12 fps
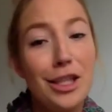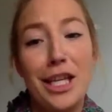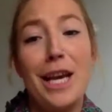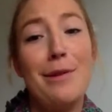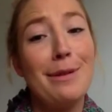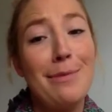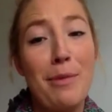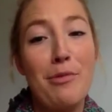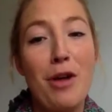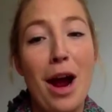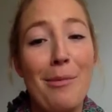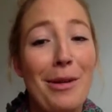Sheed was my
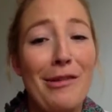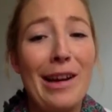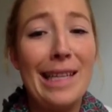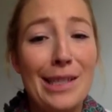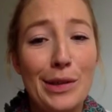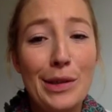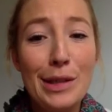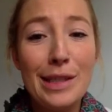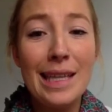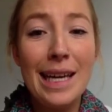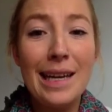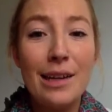primary resource,
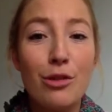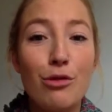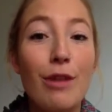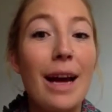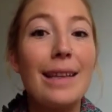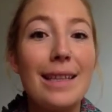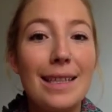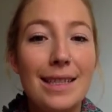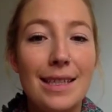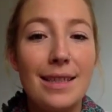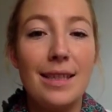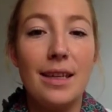greatly
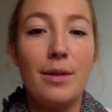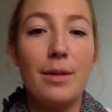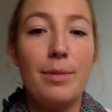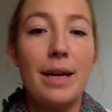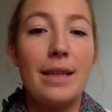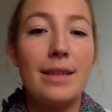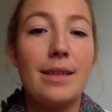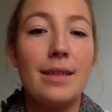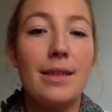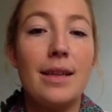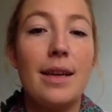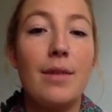assisting
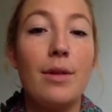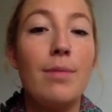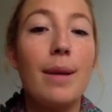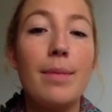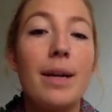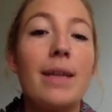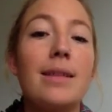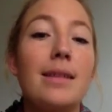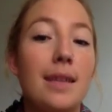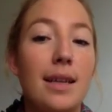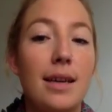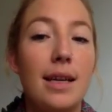with my practice
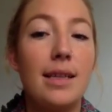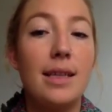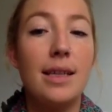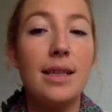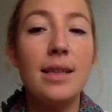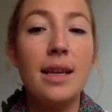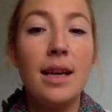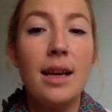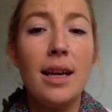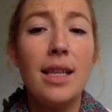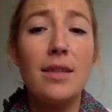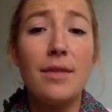and ideas.
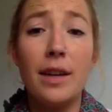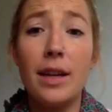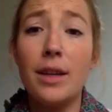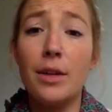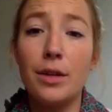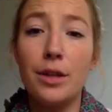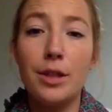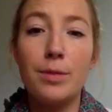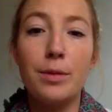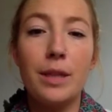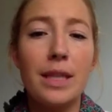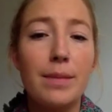He's a very
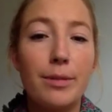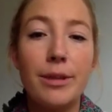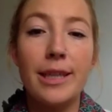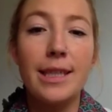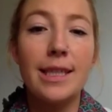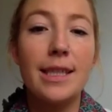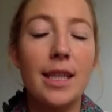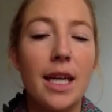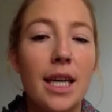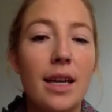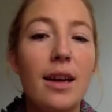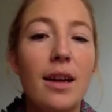knowledgeable, experienced
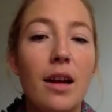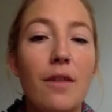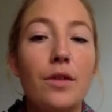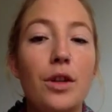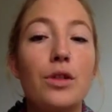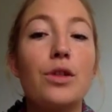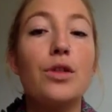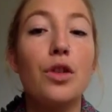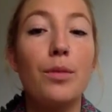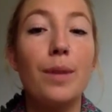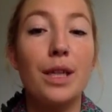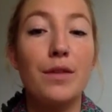designer and I've learnt
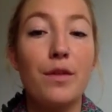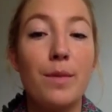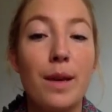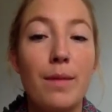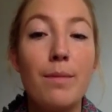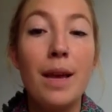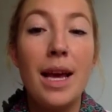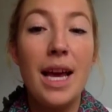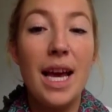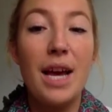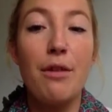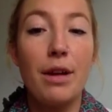so much from him.
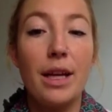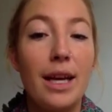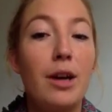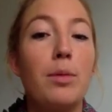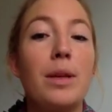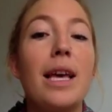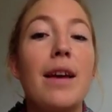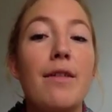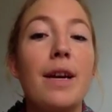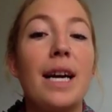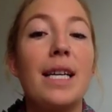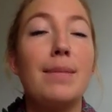He really helped with
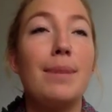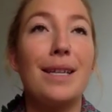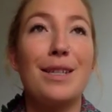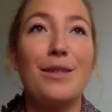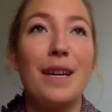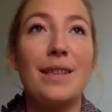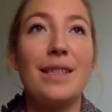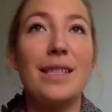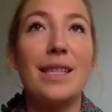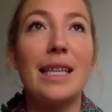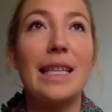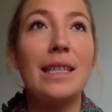every aspect of our
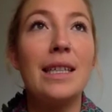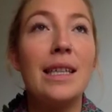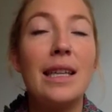design.